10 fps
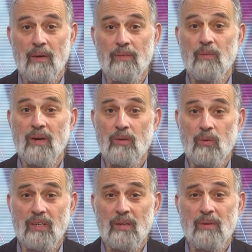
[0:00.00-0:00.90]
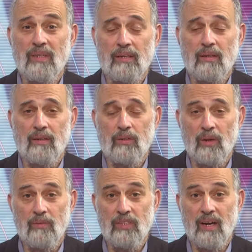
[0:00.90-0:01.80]
everyone, you're here with us on the
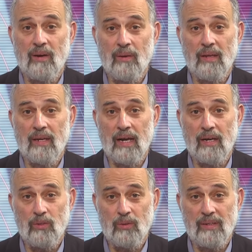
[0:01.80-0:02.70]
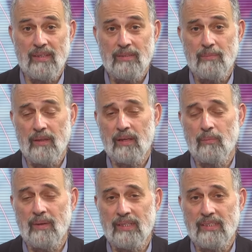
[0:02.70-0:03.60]
Tov channel, and during this period
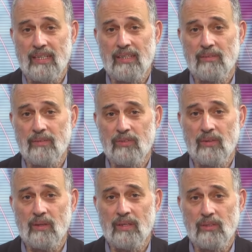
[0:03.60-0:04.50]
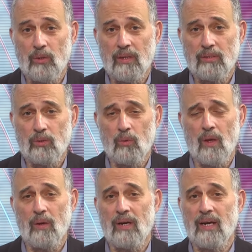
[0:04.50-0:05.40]
when the state of Israel is going through
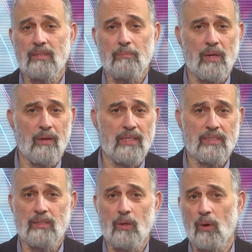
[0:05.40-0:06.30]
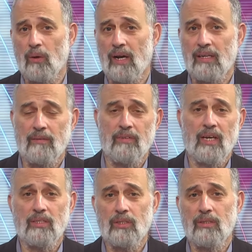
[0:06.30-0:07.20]
all kinds of processes, all kinds of
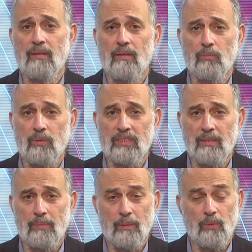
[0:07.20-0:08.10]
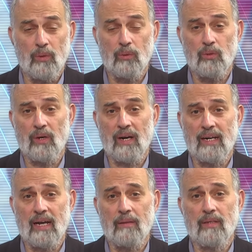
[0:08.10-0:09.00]
changes, we see people
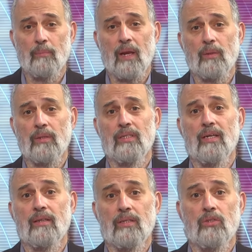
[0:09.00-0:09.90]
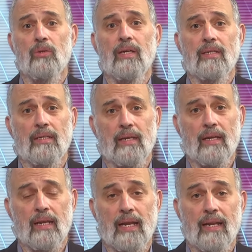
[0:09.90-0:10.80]
crying out democracy in the streets,
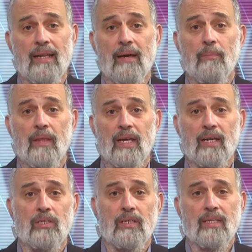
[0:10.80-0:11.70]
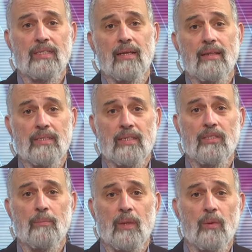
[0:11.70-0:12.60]
and the implication is that this is
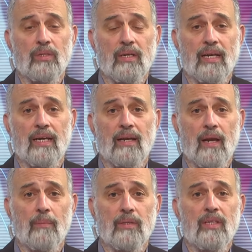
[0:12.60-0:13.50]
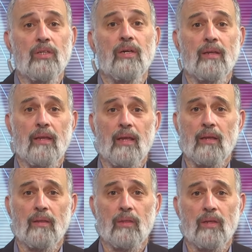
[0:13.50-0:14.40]
supposedly in opposition
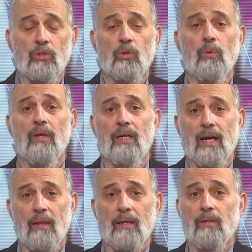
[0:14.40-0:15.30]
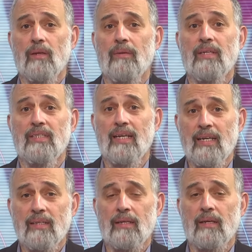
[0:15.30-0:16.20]
to the Jewish character of the
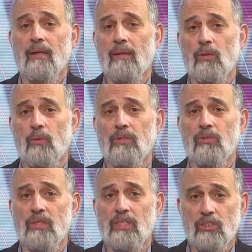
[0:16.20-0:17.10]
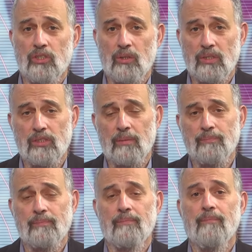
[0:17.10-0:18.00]
state, to its traditionalism.
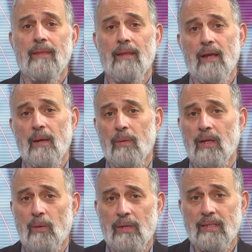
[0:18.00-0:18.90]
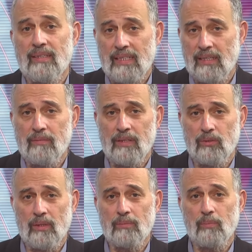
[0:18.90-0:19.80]
And we know that the state of
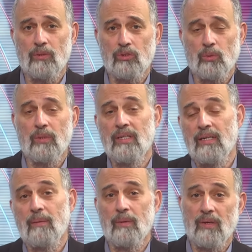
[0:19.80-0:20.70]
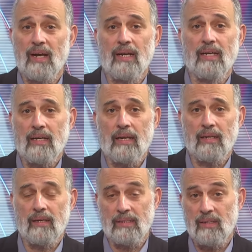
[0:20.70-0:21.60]
Israel is both Jewish and democratic.
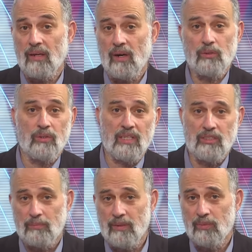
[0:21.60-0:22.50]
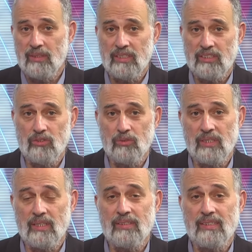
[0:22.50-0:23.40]
Is there a contradiction between these two
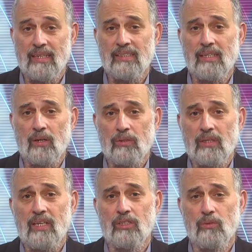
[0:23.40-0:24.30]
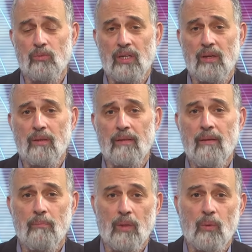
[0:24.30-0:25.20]
things? Is the contradiction real?
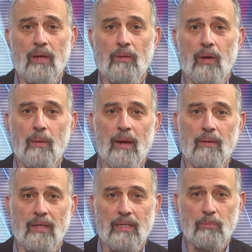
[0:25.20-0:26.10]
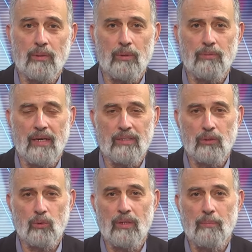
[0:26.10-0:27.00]
We want to talk about this with Professor
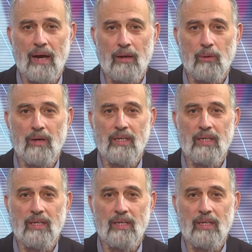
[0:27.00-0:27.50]
Udi Manor, a